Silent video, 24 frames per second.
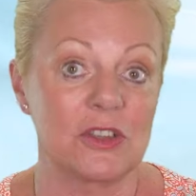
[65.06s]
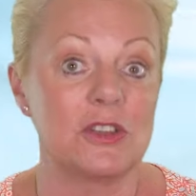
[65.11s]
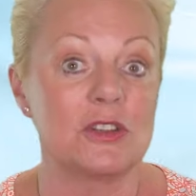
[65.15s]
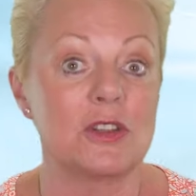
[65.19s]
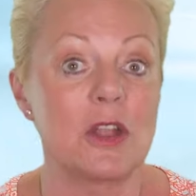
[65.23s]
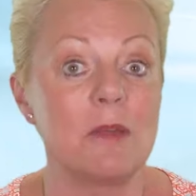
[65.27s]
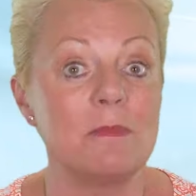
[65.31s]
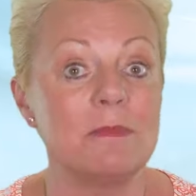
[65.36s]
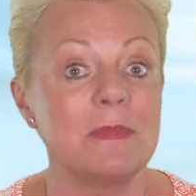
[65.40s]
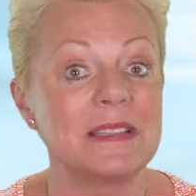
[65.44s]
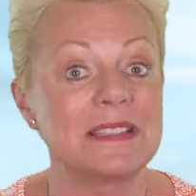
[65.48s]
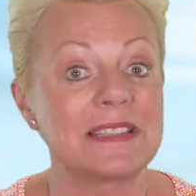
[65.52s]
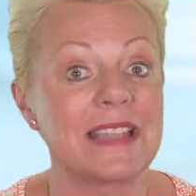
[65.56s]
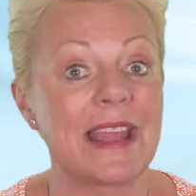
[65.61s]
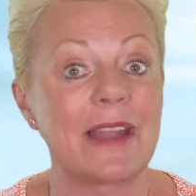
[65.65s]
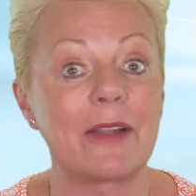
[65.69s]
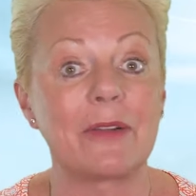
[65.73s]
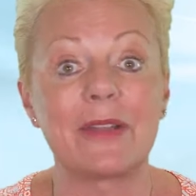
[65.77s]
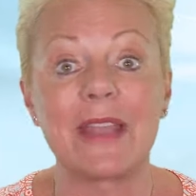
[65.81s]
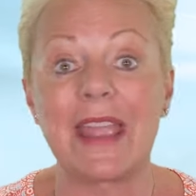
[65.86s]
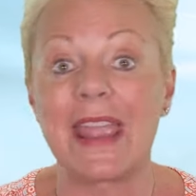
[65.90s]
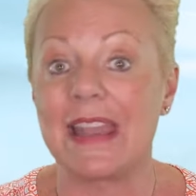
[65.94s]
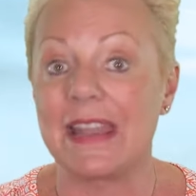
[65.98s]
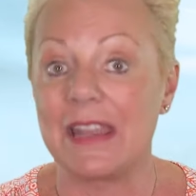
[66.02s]
you don't miss
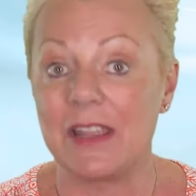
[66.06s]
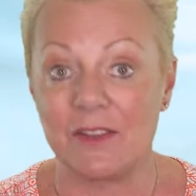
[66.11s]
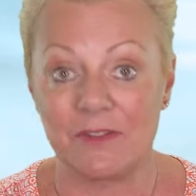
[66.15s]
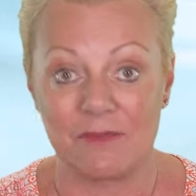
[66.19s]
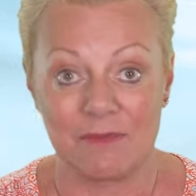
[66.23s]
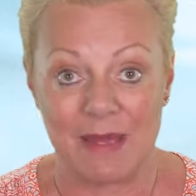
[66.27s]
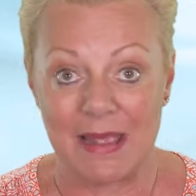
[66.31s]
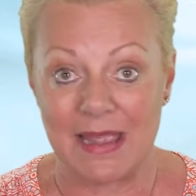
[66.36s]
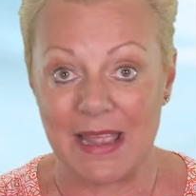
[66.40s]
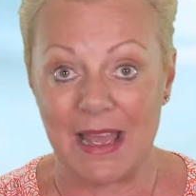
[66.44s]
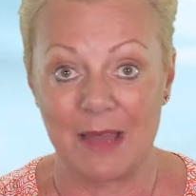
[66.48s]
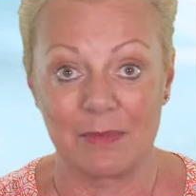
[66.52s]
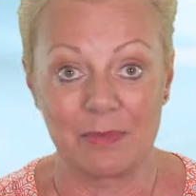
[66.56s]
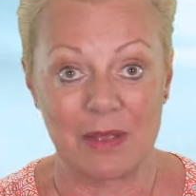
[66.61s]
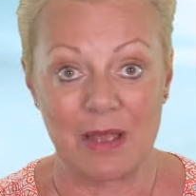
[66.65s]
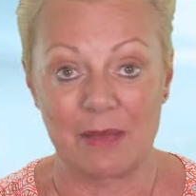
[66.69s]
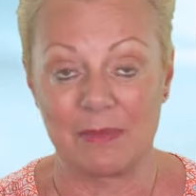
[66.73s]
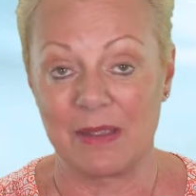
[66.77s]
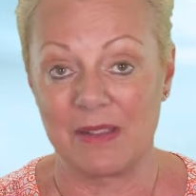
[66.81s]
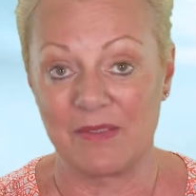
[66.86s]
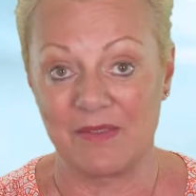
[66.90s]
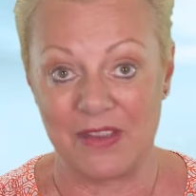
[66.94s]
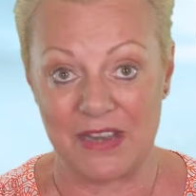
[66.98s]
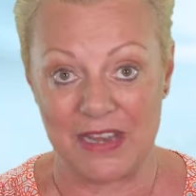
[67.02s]
out on any of my
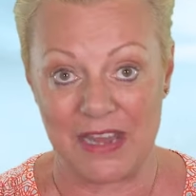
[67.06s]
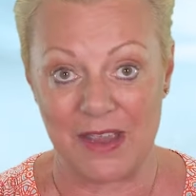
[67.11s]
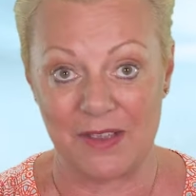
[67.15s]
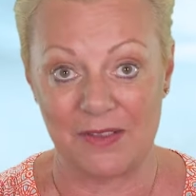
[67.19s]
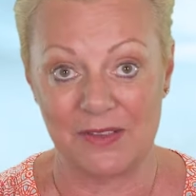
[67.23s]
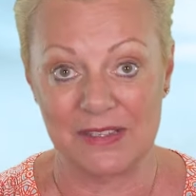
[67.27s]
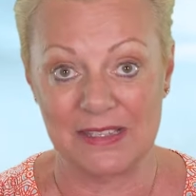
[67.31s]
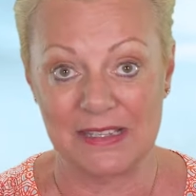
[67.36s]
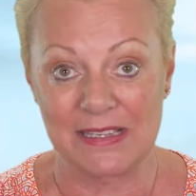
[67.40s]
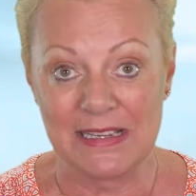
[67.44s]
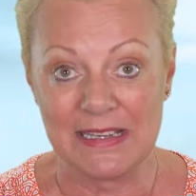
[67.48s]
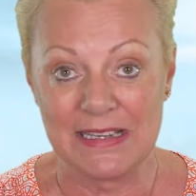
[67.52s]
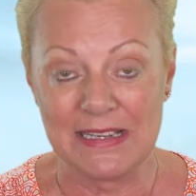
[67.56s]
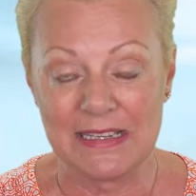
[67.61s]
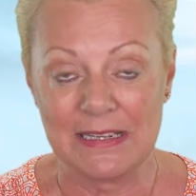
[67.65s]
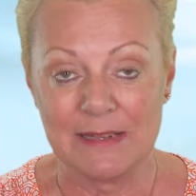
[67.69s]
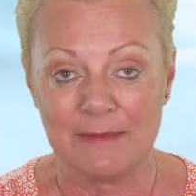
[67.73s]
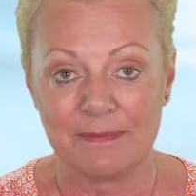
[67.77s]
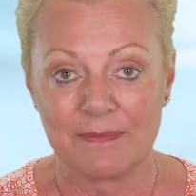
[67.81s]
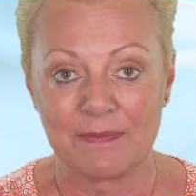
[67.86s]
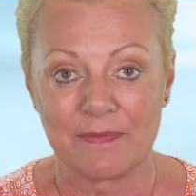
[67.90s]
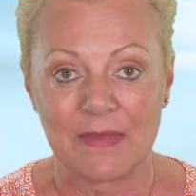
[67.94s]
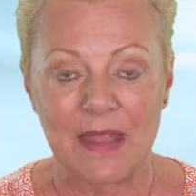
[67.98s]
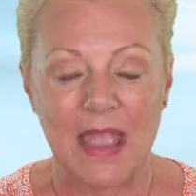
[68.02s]
upcoming videos.
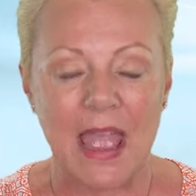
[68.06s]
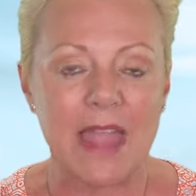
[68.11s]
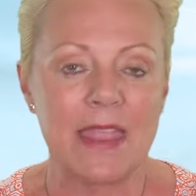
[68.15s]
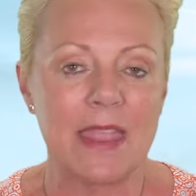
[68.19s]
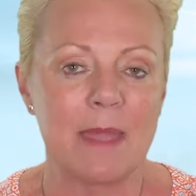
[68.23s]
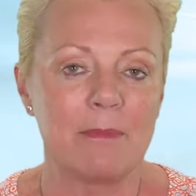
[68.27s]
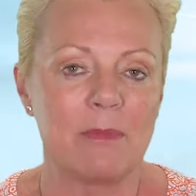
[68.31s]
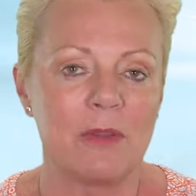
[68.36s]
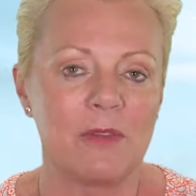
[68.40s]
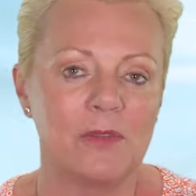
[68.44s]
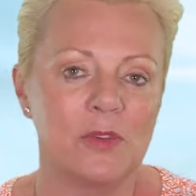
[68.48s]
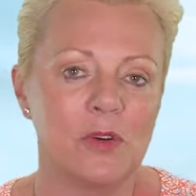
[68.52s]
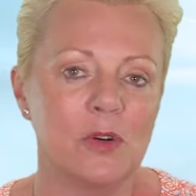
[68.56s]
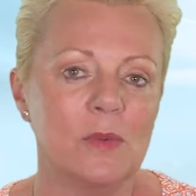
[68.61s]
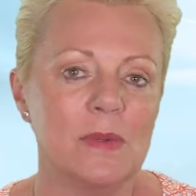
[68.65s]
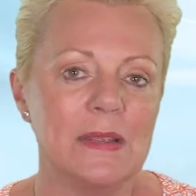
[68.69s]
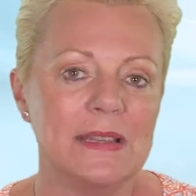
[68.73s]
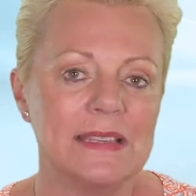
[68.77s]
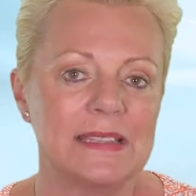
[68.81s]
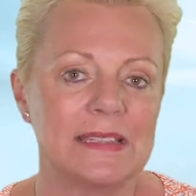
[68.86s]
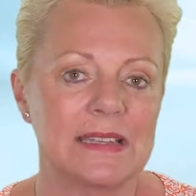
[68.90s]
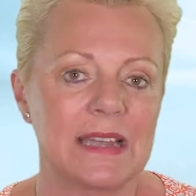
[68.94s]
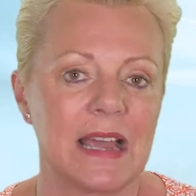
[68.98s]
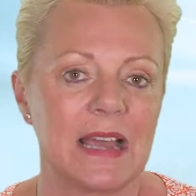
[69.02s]
And then before we
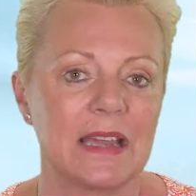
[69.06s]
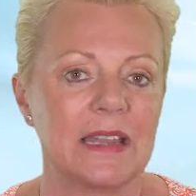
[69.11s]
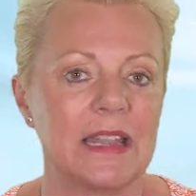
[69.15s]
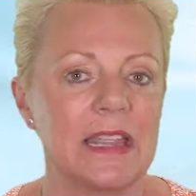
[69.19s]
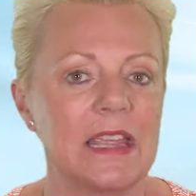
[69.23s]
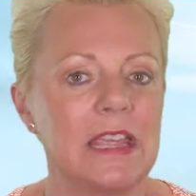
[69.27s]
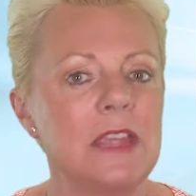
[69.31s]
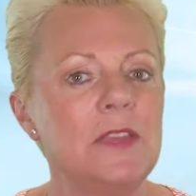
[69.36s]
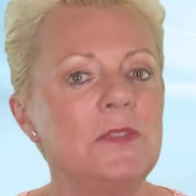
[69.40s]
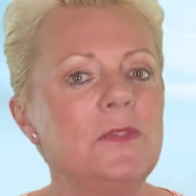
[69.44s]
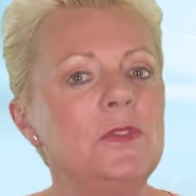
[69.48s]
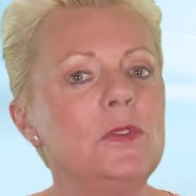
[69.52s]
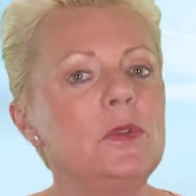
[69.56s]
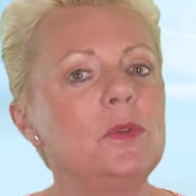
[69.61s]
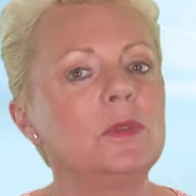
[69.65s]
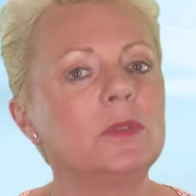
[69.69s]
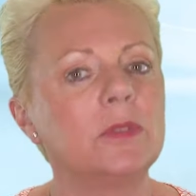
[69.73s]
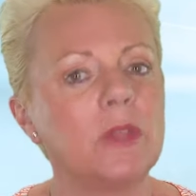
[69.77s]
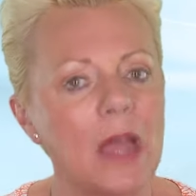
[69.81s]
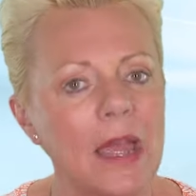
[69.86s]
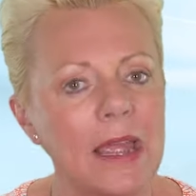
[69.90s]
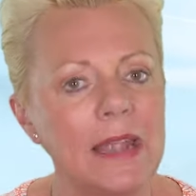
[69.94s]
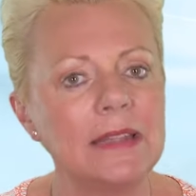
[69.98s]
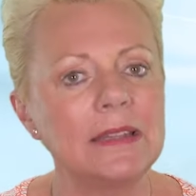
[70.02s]
start, if you
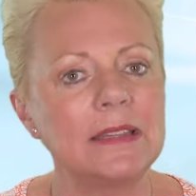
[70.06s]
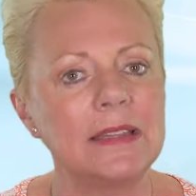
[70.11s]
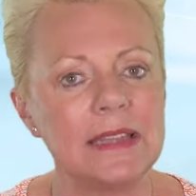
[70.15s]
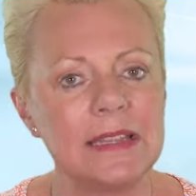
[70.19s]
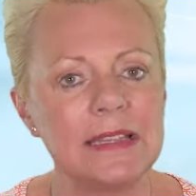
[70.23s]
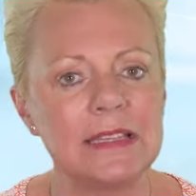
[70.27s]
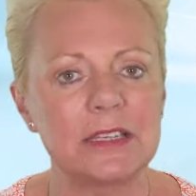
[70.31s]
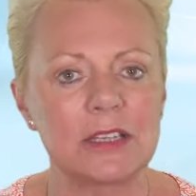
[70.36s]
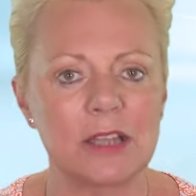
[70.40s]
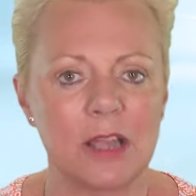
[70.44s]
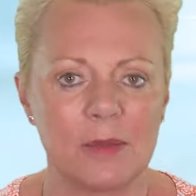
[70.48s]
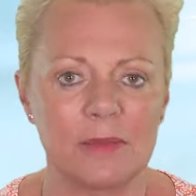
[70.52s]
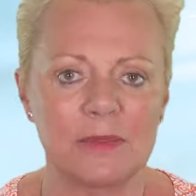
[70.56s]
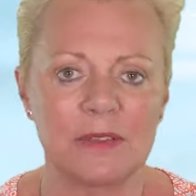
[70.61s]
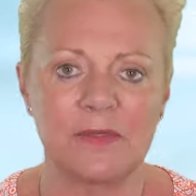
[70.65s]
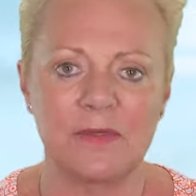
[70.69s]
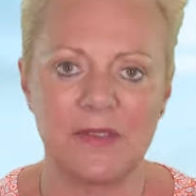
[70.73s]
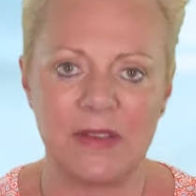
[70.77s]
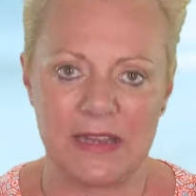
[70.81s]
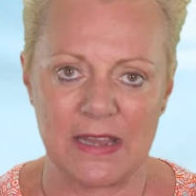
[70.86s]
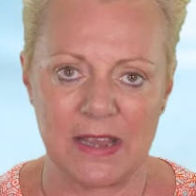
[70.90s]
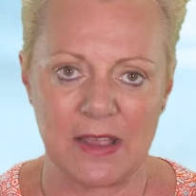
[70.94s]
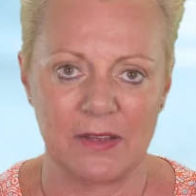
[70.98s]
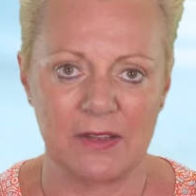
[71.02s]
like these types of
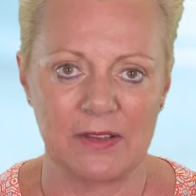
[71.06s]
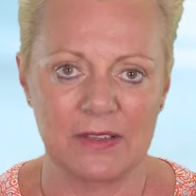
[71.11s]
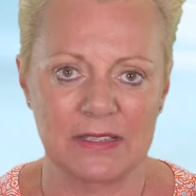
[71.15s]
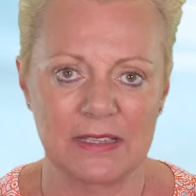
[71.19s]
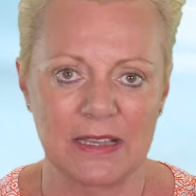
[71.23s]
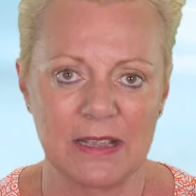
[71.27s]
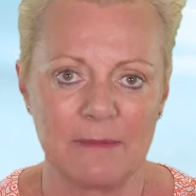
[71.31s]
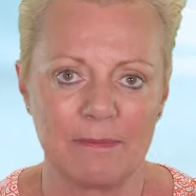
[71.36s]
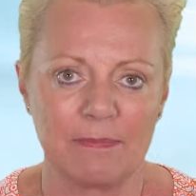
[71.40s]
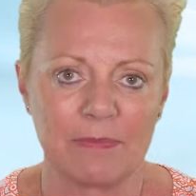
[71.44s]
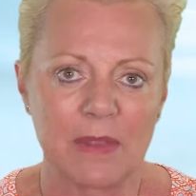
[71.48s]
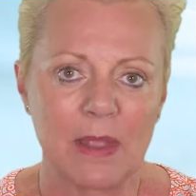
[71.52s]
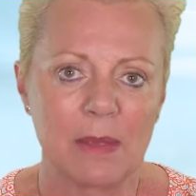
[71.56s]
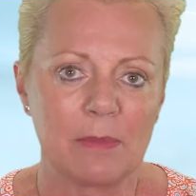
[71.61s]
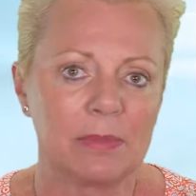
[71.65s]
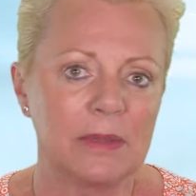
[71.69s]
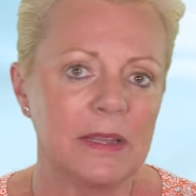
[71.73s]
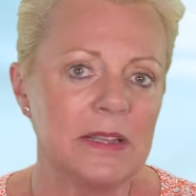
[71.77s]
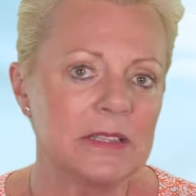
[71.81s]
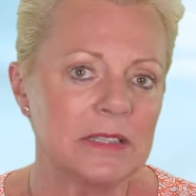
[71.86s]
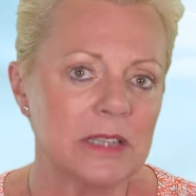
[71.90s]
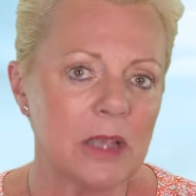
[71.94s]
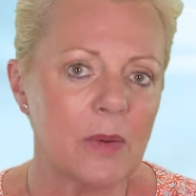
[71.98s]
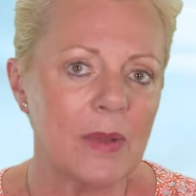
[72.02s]
videos,
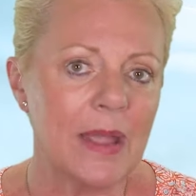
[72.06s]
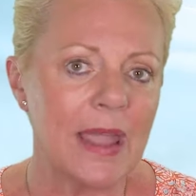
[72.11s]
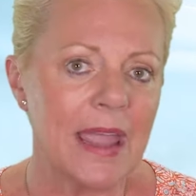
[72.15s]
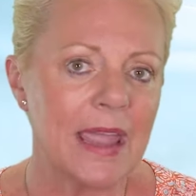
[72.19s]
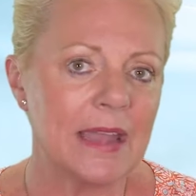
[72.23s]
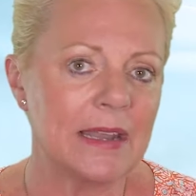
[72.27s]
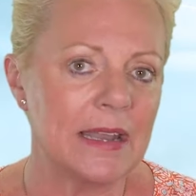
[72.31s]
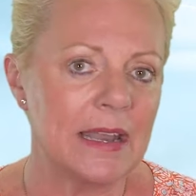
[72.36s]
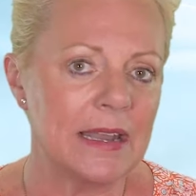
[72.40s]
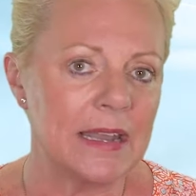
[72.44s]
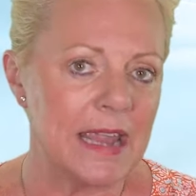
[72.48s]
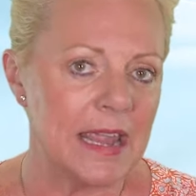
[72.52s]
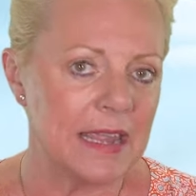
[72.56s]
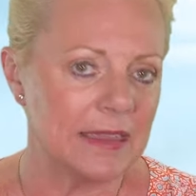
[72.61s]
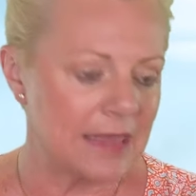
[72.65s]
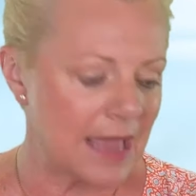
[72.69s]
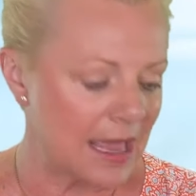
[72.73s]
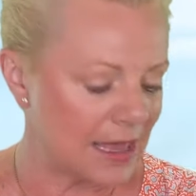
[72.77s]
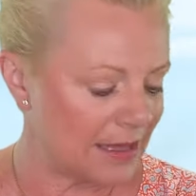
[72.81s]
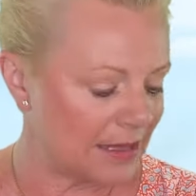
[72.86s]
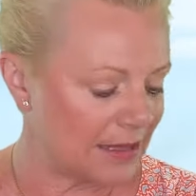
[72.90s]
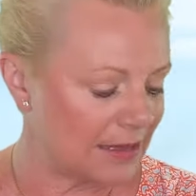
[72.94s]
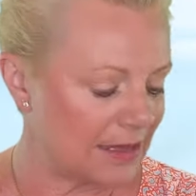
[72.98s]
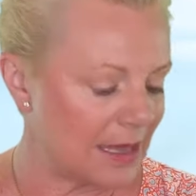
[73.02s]
please go ahead and hit
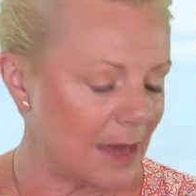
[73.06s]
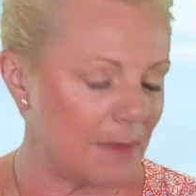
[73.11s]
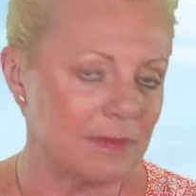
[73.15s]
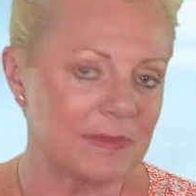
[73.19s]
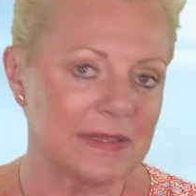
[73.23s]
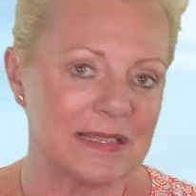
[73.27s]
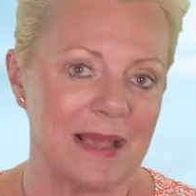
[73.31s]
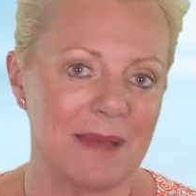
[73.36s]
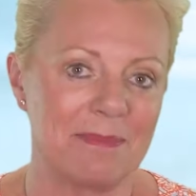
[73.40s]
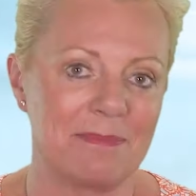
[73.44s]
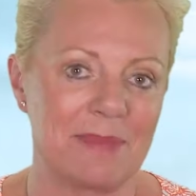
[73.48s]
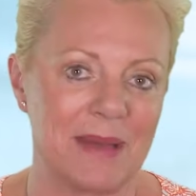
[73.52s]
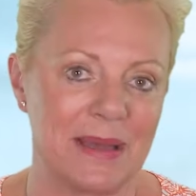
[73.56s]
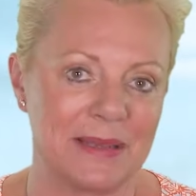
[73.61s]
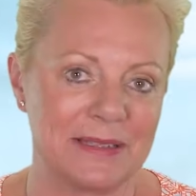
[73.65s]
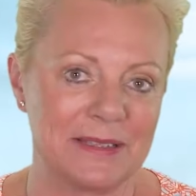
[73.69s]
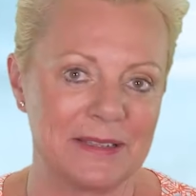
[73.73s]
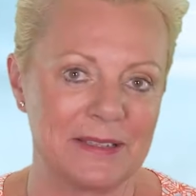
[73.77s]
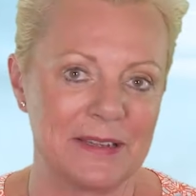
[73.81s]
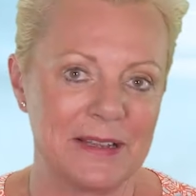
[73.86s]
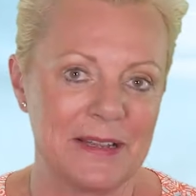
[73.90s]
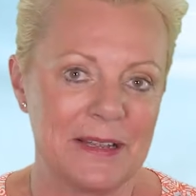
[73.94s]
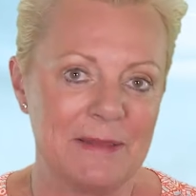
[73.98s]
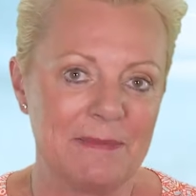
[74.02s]
that thumbs up
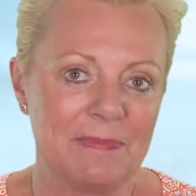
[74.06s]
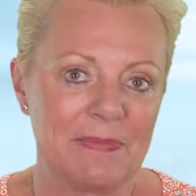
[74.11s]
button.